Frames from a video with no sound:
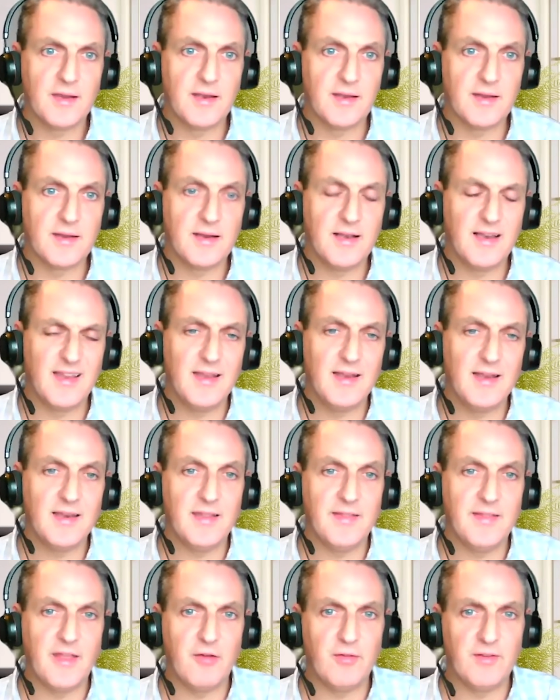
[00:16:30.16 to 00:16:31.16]
clearly
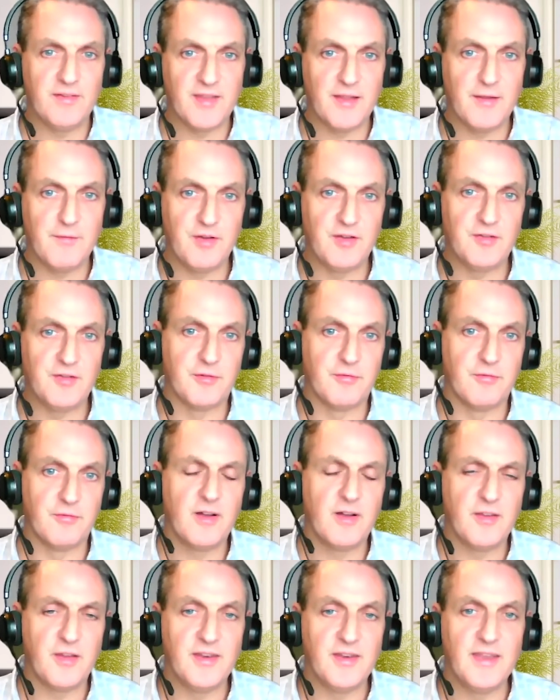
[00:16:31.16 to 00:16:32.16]
there is a vision,
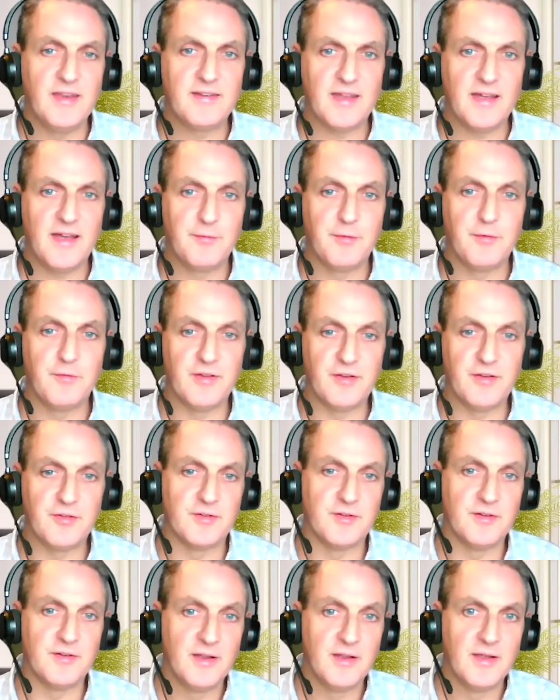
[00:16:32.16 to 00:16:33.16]
right? You need to have a
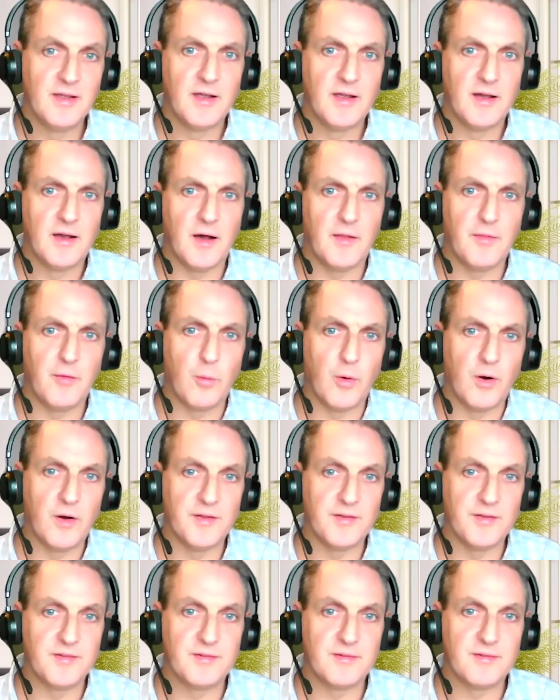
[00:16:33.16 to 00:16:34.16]
vision,
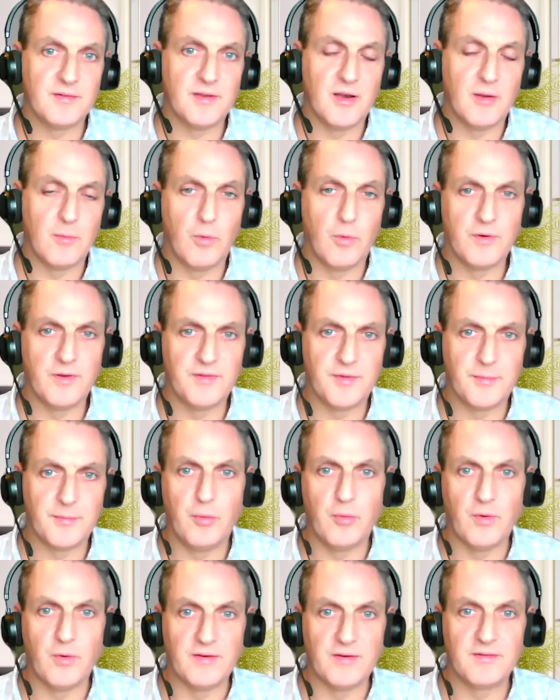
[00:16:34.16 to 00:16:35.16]
otherwise, what is the
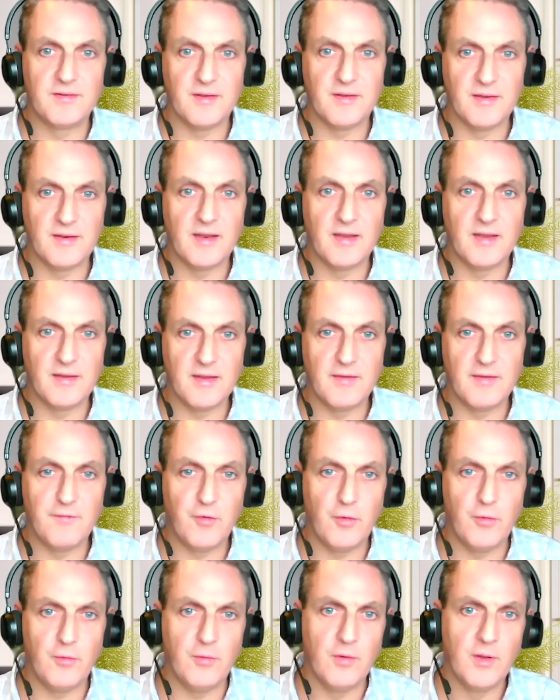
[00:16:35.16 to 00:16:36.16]
point? If
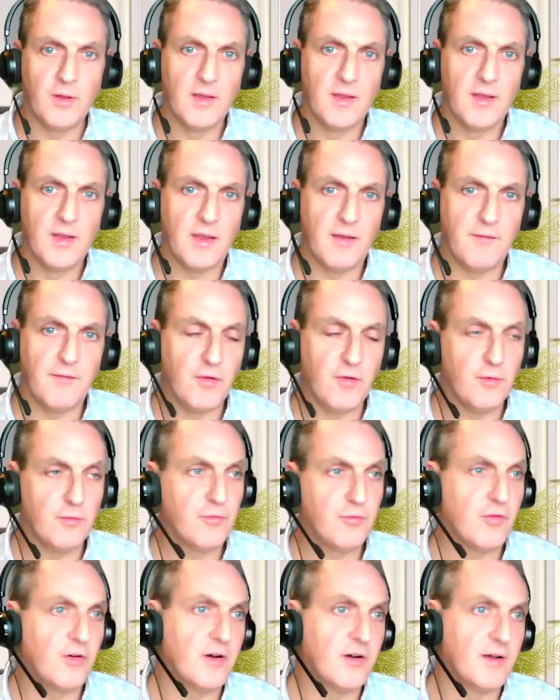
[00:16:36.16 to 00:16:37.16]
you
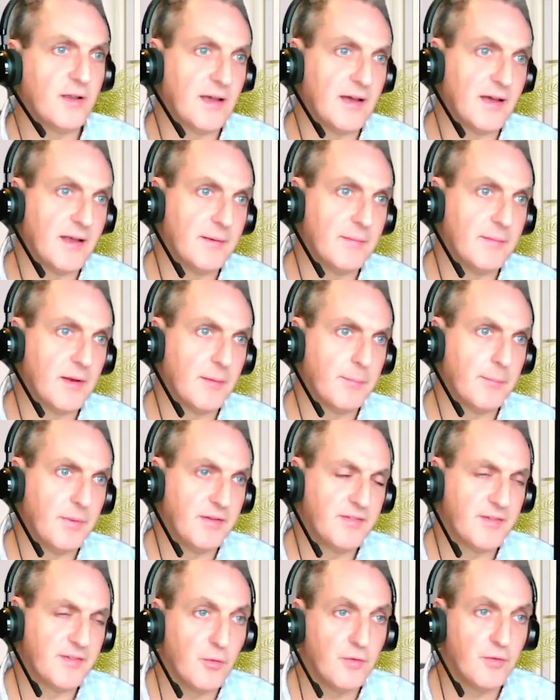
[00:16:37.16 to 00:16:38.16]
try and be
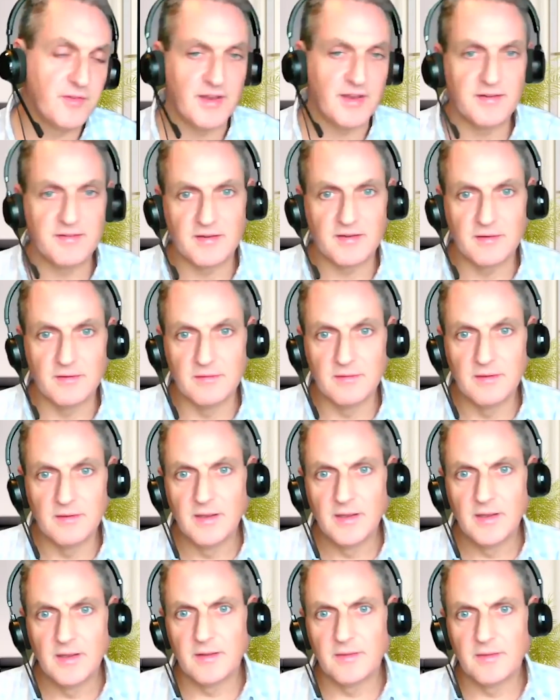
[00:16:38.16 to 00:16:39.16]
so tactical
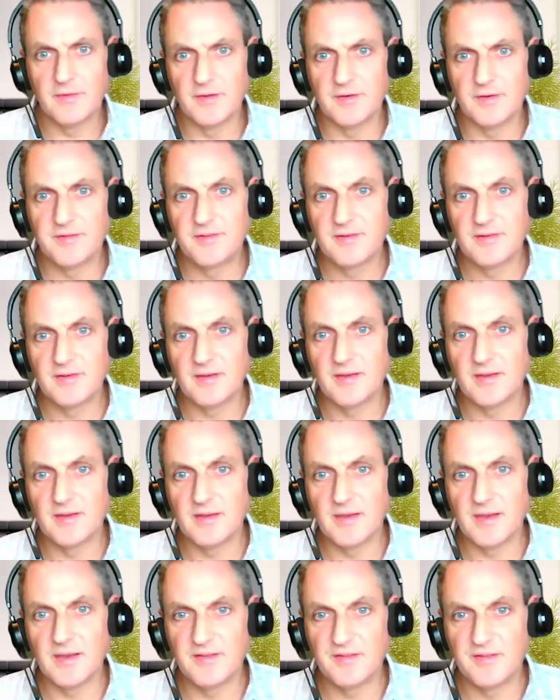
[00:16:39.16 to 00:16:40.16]
that
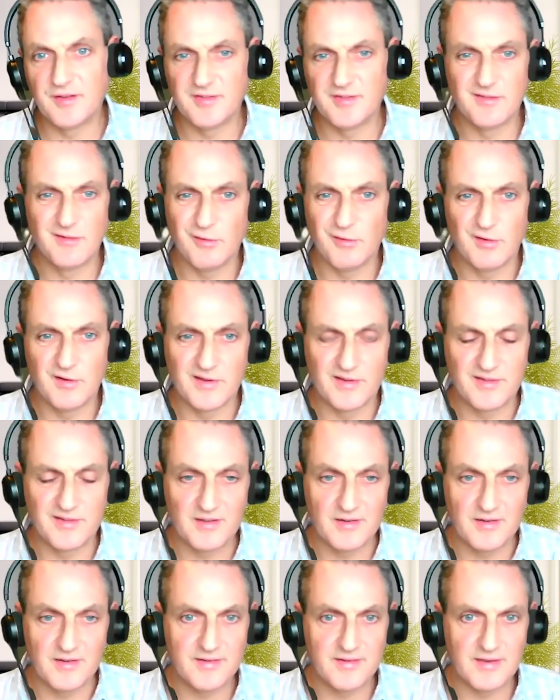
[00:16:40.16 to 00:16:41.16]
it's just not an
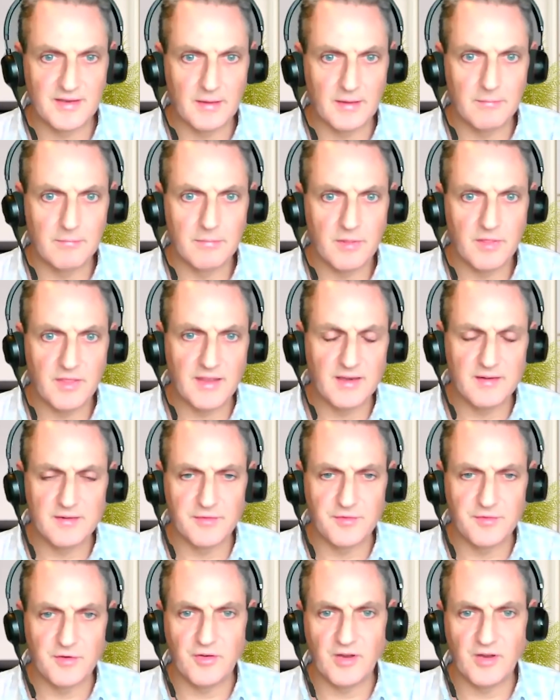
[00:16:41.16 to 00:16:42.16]
exciting thing to
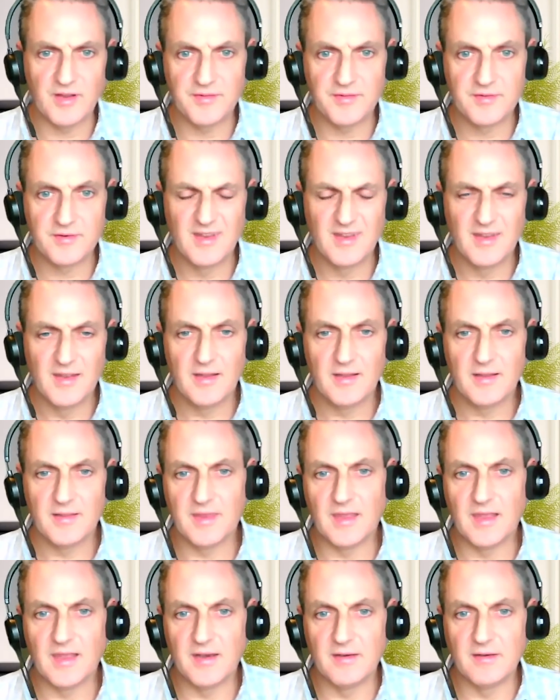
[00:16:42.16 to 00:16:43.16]
suggest,
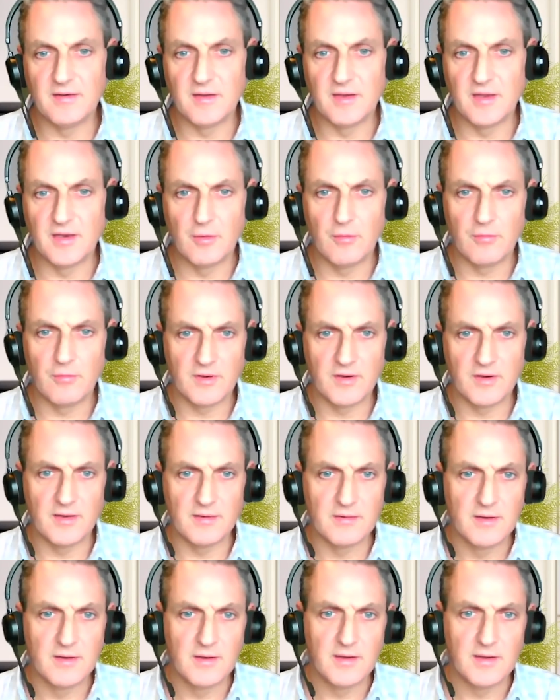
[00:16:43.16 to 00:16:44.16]
then you're not going to
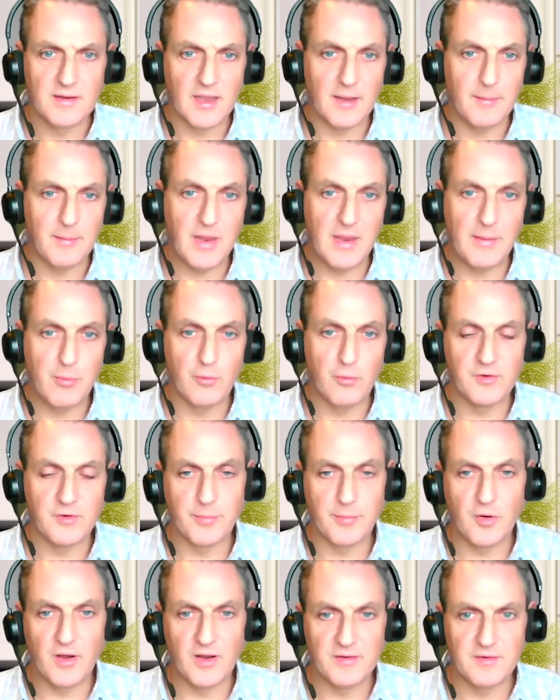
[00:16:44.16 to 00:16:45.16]
get people to
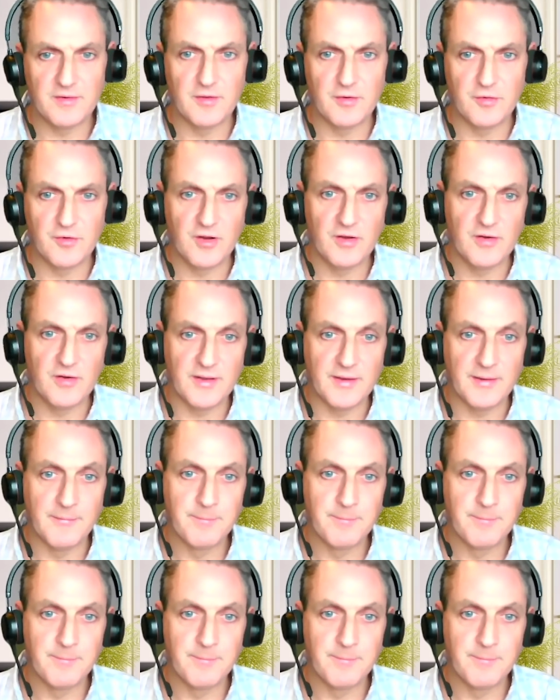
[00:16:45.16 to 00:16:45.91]
buy into the journey.